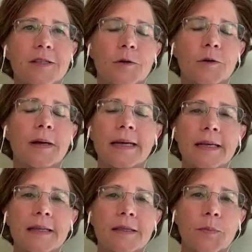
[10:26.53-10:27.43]
So
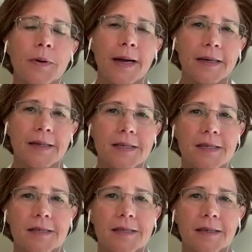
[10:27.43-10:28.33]
the
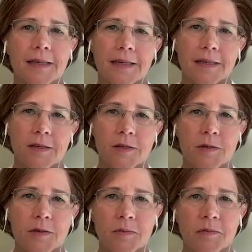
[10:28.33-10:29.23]
practice
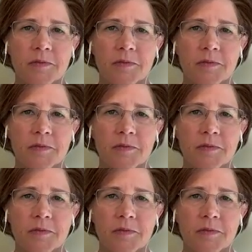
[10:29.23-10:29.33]
is